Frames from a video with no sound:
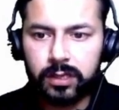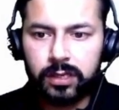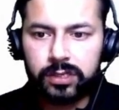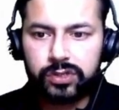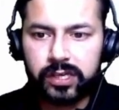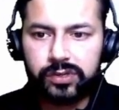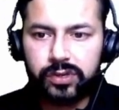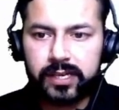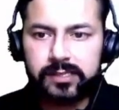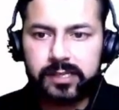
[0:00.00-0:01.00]
So as you
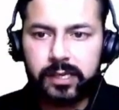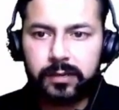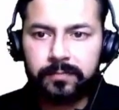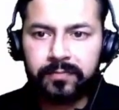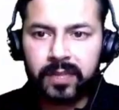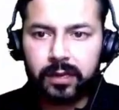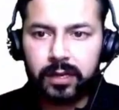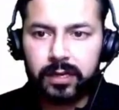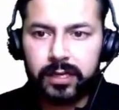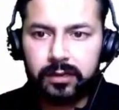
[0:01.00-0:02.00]
can see,
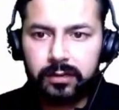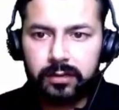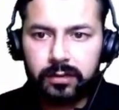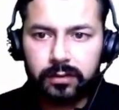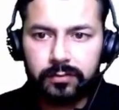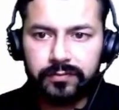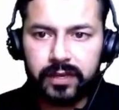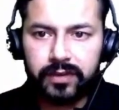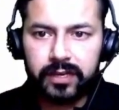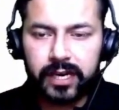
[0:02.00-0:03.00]
earlier when
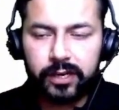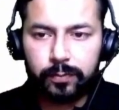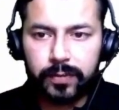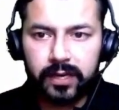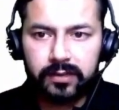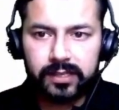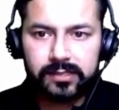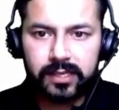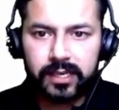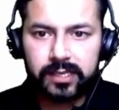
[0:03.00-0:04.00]
we try to print this
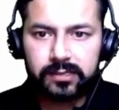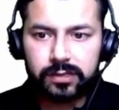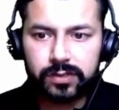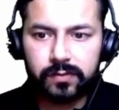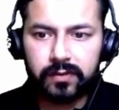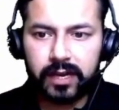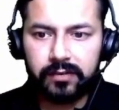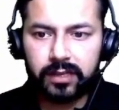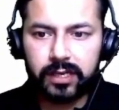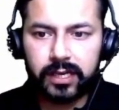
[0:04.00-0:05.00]
series, so we were
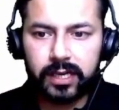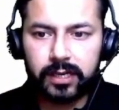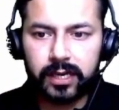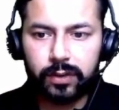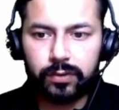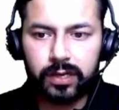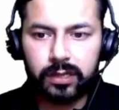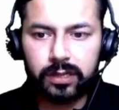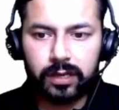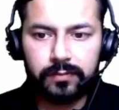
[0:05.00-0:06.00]
having the data 10 20
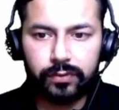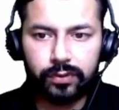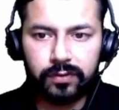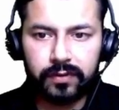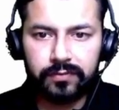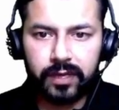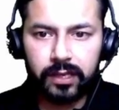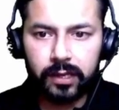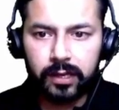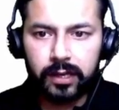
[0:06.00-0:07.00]
30 40 50,
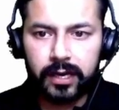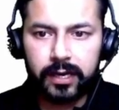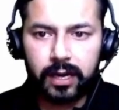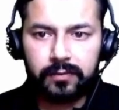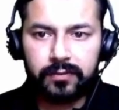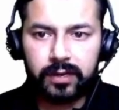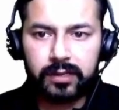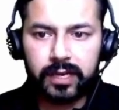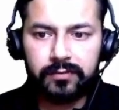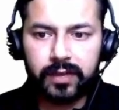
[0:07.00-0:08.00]
and after
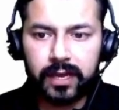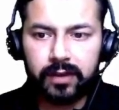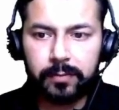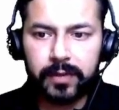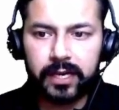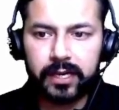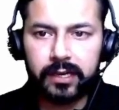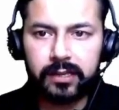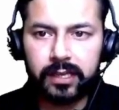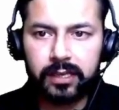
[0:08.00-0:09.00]
that we have
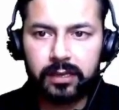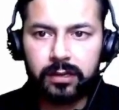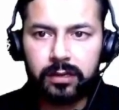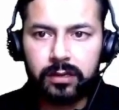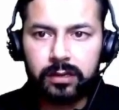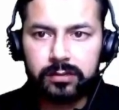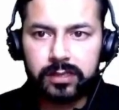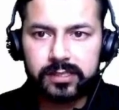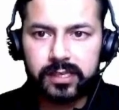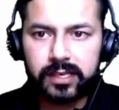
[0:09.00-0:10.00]
updated the
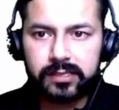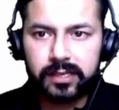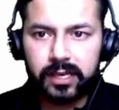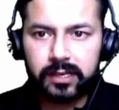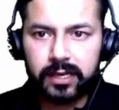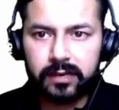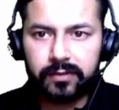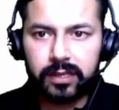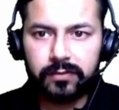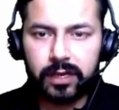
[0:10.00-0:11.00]
series here, that with
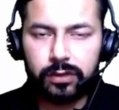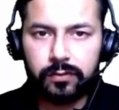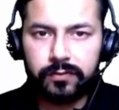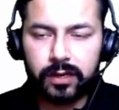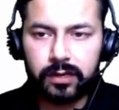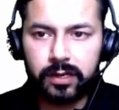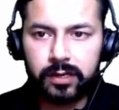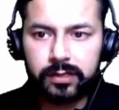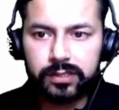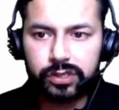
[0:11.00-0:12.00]
the value of 100.
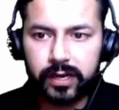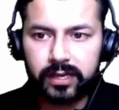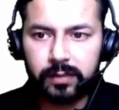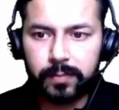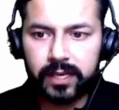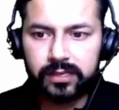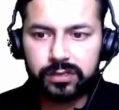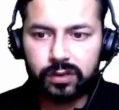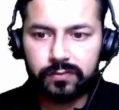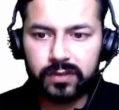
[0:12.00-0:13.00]
So at the place
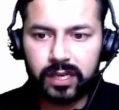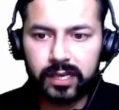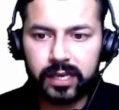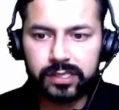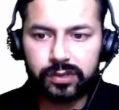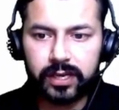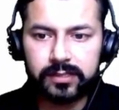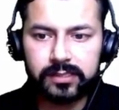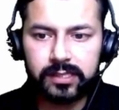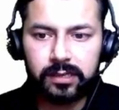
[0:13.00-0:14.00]
of 3, as you can
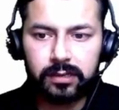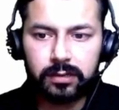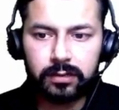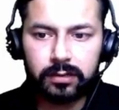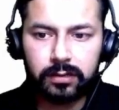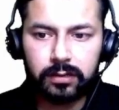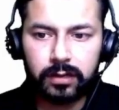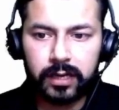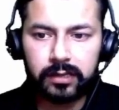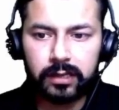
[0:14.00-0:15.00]
see,
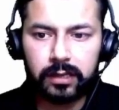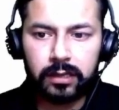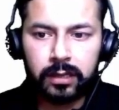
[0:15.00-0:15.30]
at the